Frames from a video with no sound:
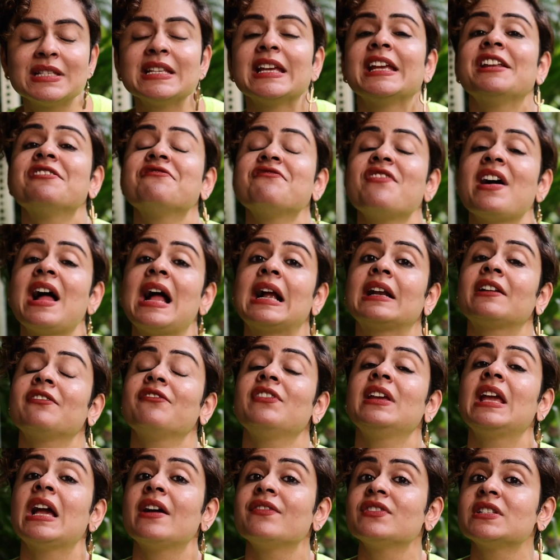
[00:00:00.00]
In fact,
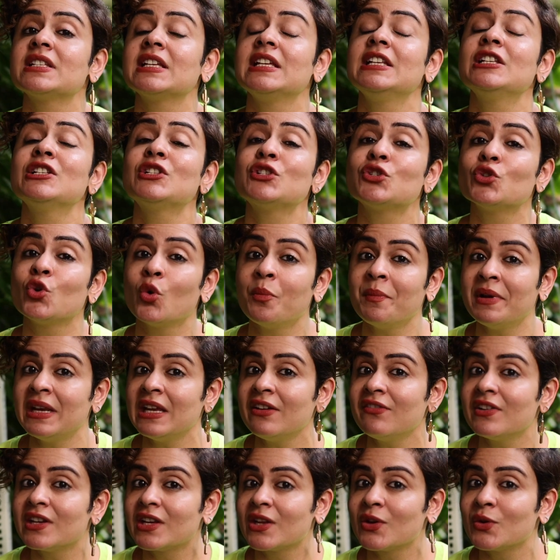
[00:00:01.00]
we have seen so many
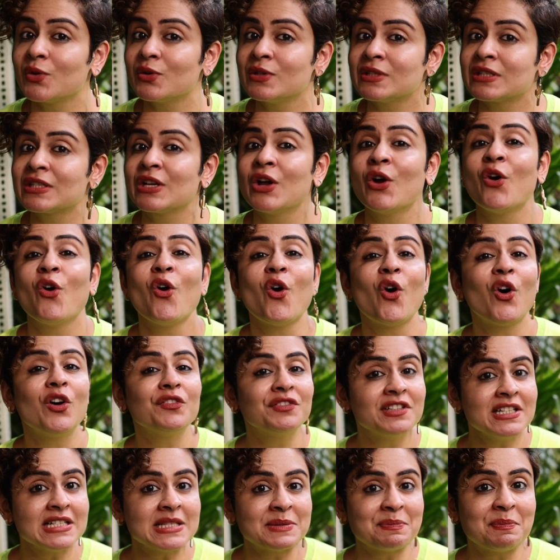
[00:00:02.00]
videos of
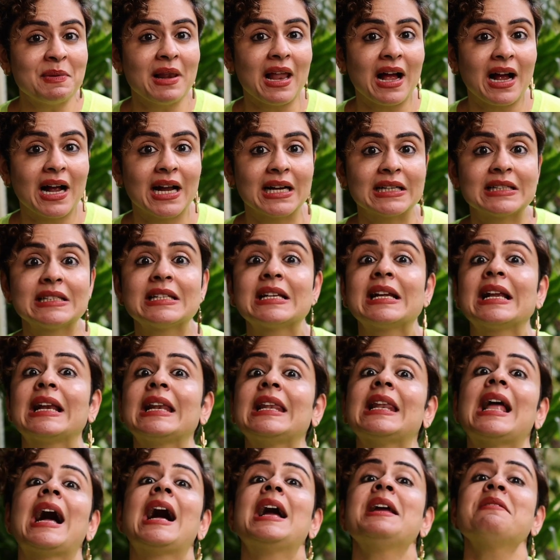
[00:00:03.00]
this plant
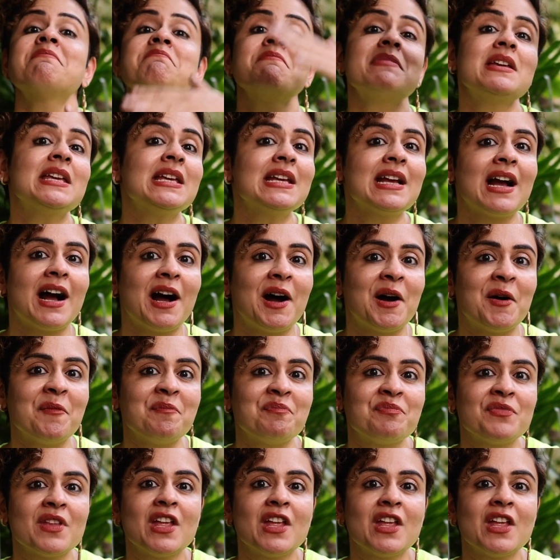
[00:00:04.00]
climbing up